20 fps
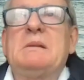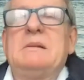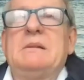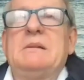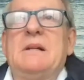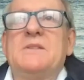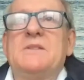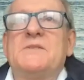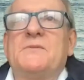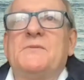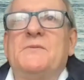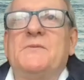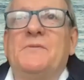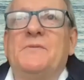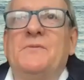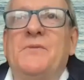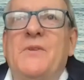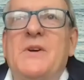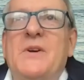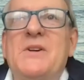as
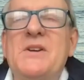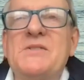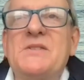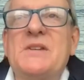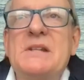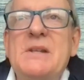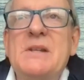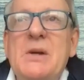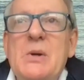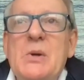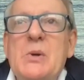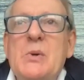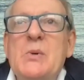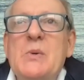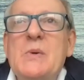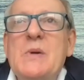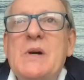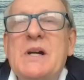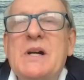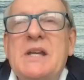far as I
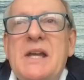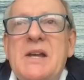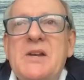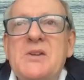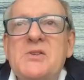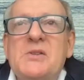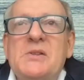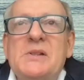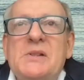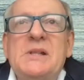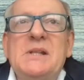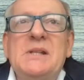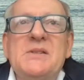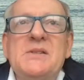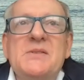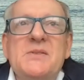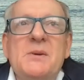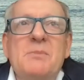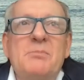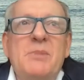know, occasionally
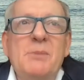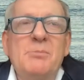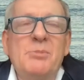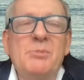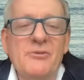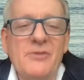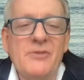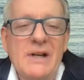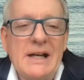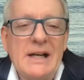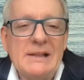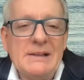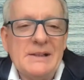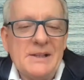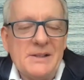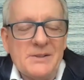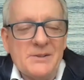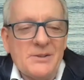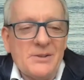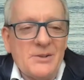some people
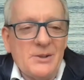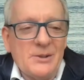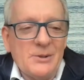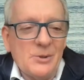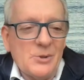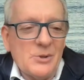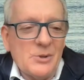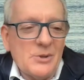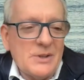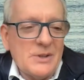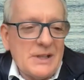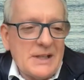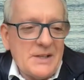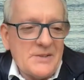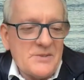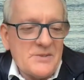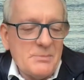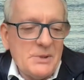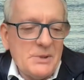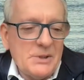violate the law
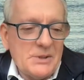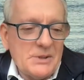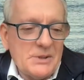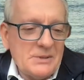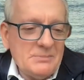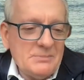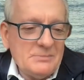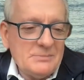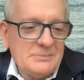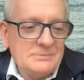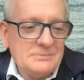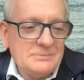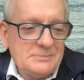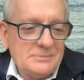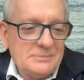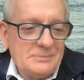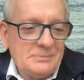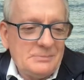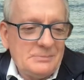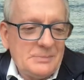against murder,
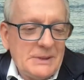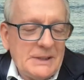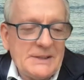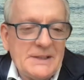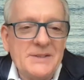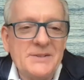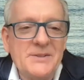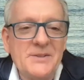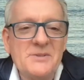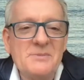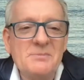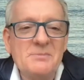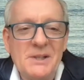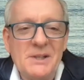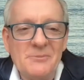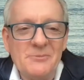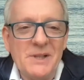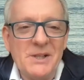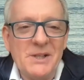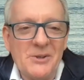but that doesn't
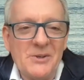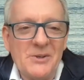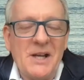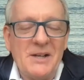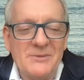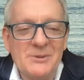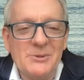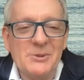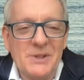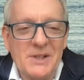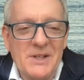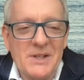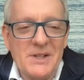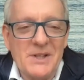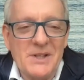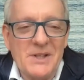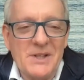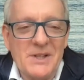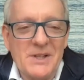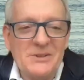mean we don't have a law against
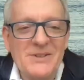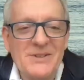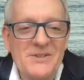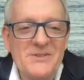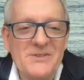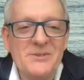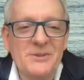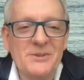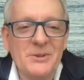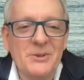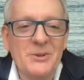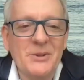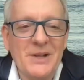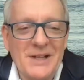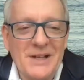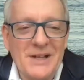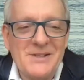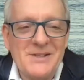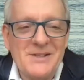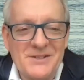murder, right? It's still a good
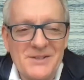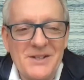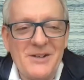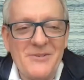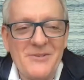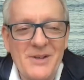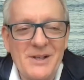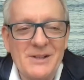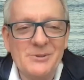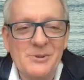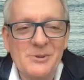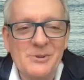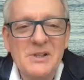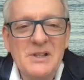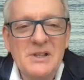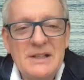idea to have that law.